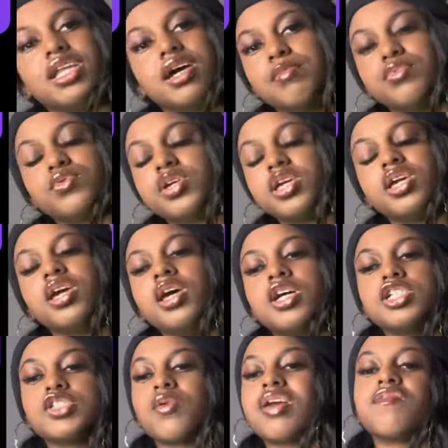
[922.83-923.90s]
that, Wookie.
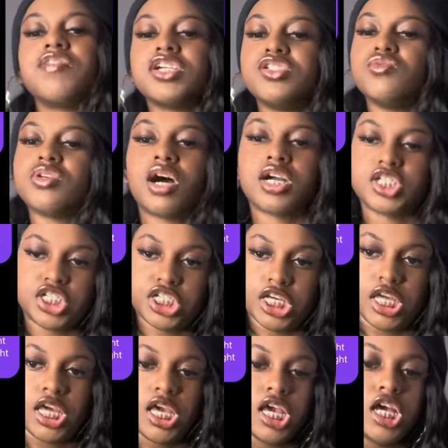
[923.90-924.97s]
So why did you talk a shit?
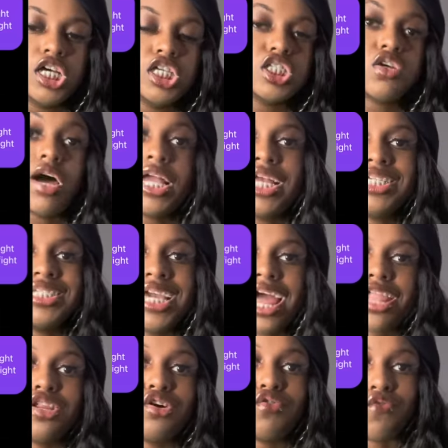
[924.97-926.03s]
So I guess she
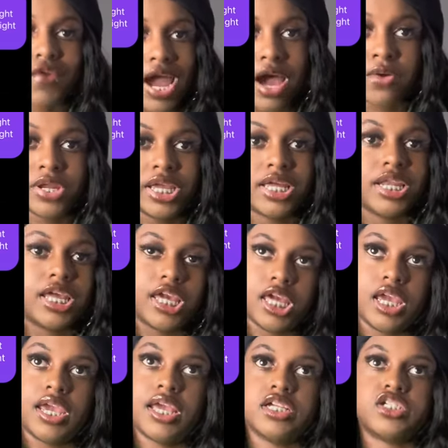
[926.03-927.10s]
got a little rowdy in the
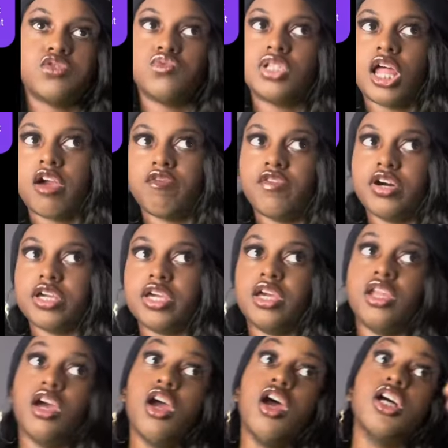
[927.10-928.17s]
end. She was like, fuck.
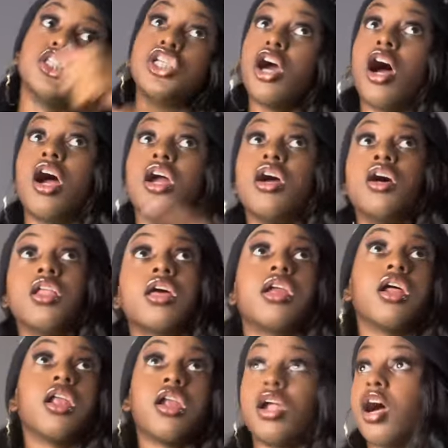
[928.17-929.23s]

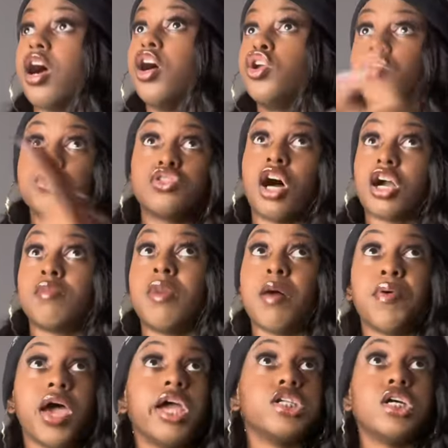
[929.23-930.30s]
TIARRI, you stalking my
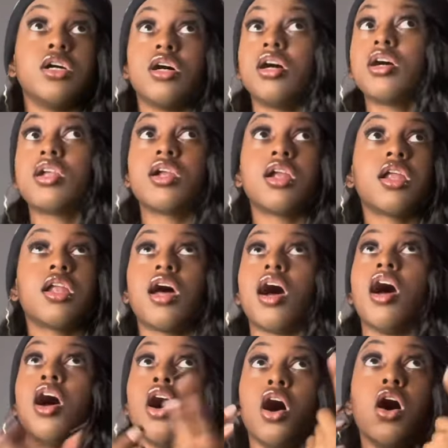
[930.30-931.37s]
page.
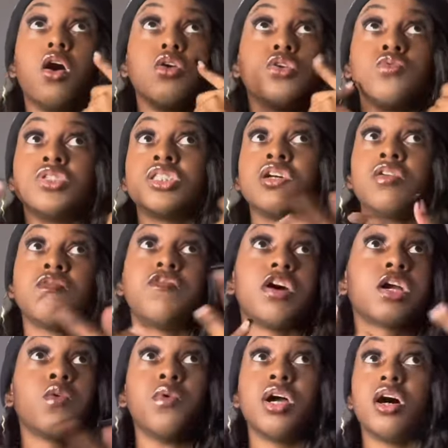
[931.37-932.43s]
Oh, you was
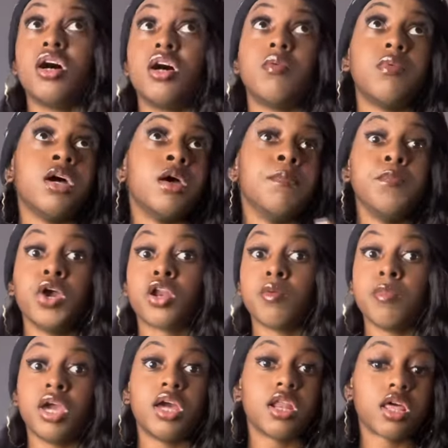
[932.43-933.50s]
still with
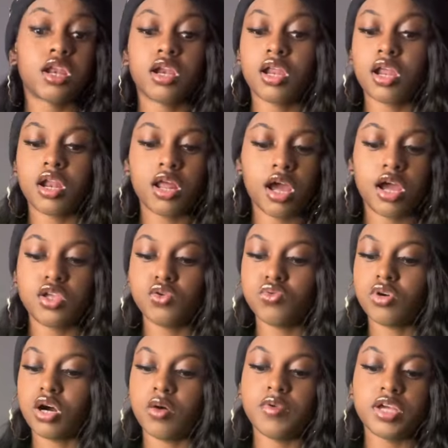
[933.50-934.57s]
middleman. You
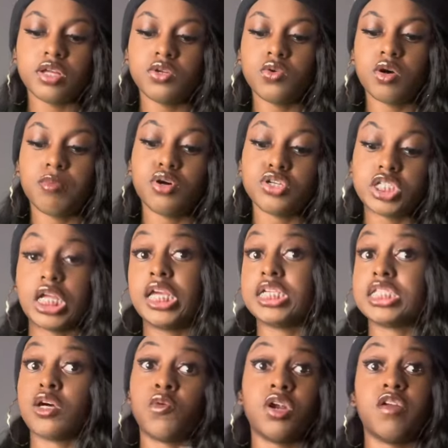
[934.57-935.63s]
over here doing
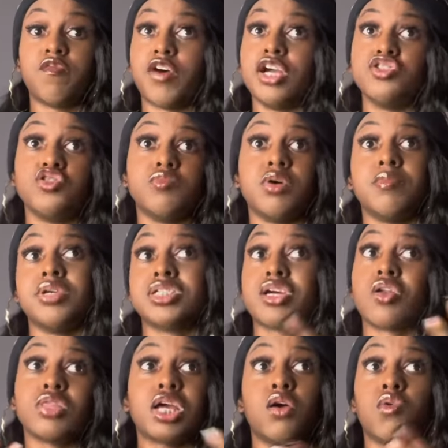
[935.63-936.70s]
bullshit. I wanted to fight you, but I
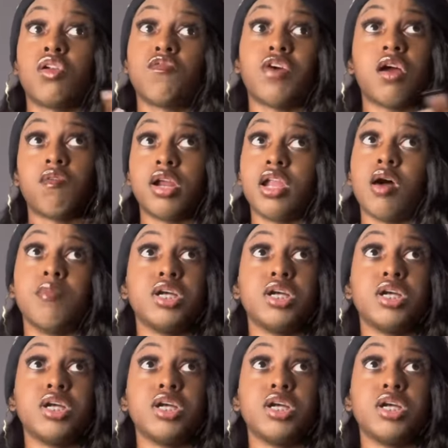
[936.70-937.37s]
don't think I want to fight right now